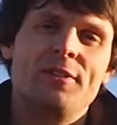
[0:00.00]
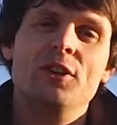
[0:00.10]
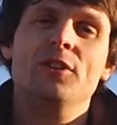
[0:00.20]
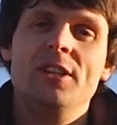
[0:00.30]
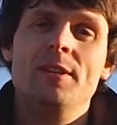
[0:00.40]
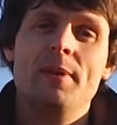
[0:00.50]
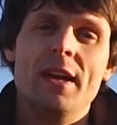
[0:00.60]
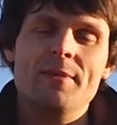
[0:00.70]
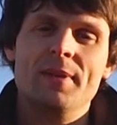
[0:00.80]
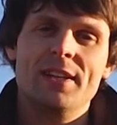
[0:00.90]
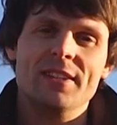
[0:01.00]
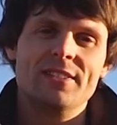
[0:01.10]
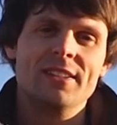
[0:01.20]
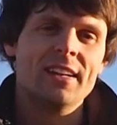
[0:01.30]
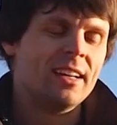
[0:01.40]
for your DP
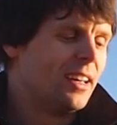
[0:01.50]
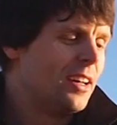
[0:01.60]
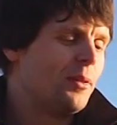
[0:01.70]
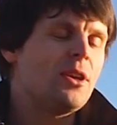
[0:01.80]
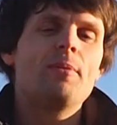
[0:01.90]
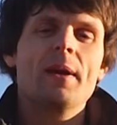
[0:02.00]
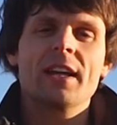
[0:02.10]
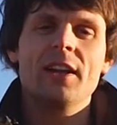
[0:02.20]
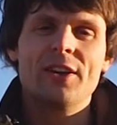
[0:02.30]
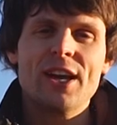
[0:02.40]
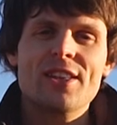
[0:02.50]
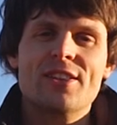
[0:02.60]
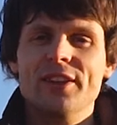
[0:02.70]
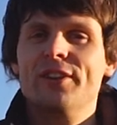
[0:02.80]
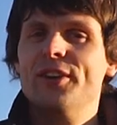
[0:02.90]
because when you pick a
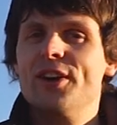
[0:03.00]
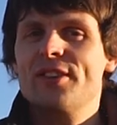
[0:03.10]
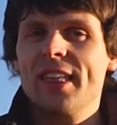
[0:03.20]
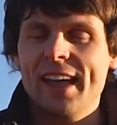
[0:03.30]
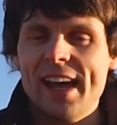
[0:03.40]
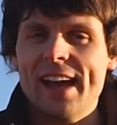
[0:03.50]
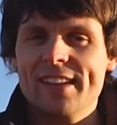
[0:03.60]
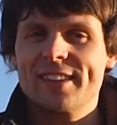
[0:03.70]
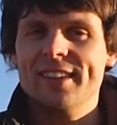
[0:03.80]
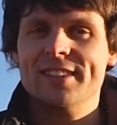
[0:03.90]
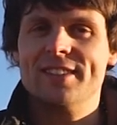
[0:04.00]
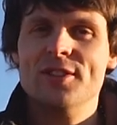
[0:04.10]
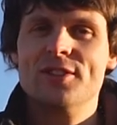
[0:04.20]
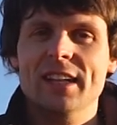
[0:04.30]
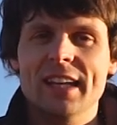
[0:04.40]
location, the first thing they ask is
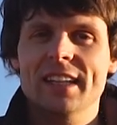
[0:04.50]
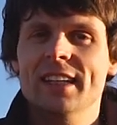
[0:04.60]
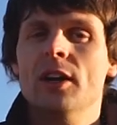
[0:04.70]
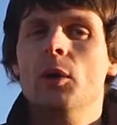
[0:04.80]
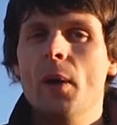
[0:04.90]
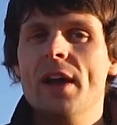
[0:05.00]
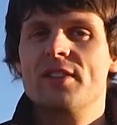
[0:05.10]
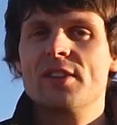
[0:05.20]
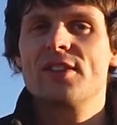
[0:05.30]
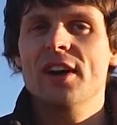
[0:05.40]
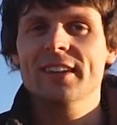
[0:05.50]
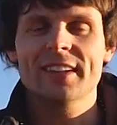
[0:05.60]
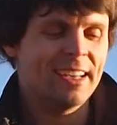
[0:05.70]
usually, where's the sun?